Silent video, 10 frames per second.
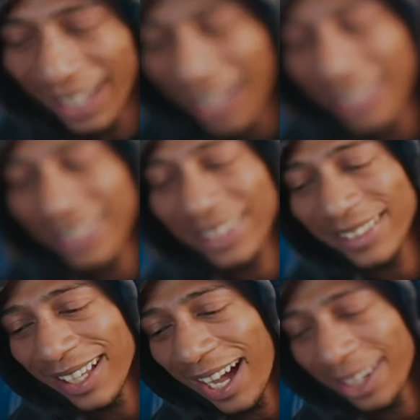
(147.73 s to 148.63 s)
hey,
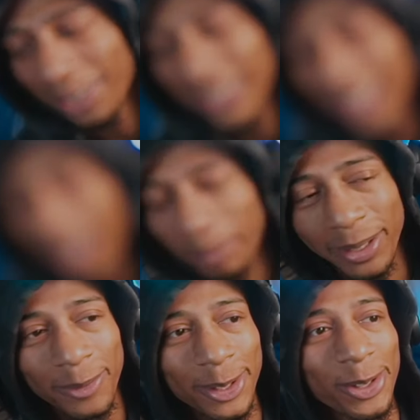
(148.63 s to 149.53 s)
I know he got
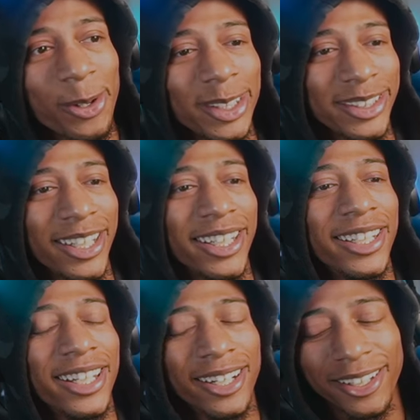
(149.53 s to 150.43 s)
beef with Charleston,
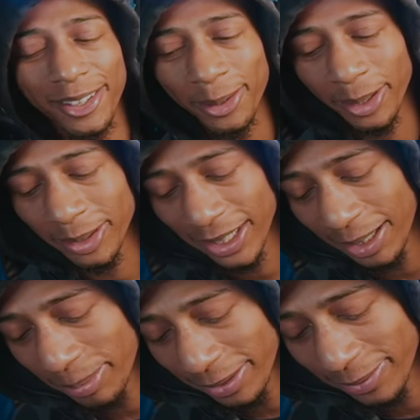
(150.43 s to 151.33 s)
and uh, who else
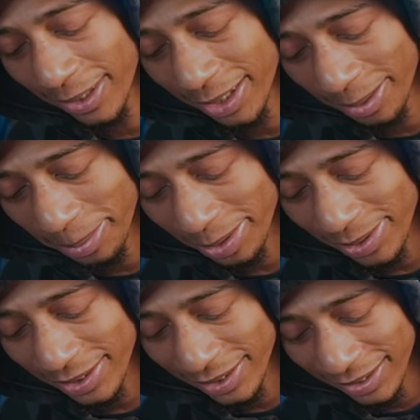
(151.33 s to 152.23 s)
got beef with um
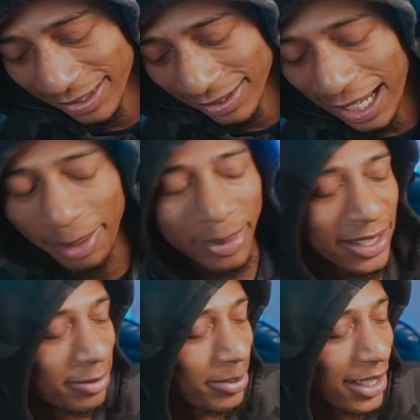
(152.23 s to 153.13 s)
Boosie? Not
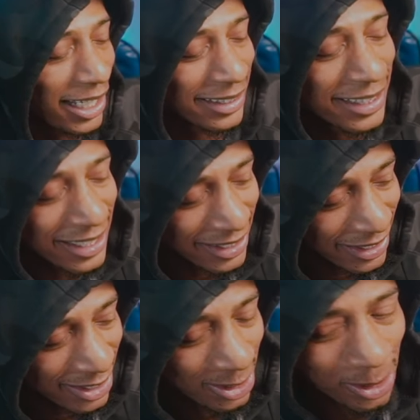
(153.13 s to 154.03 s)
beef, but like tension.
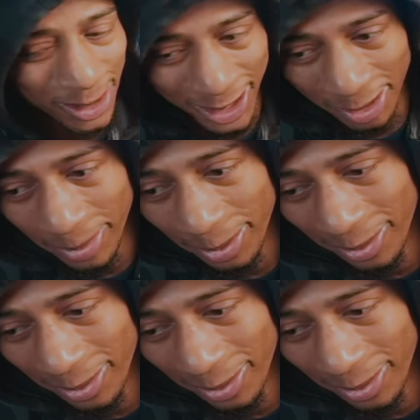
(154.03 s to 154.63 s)
It's Charleston and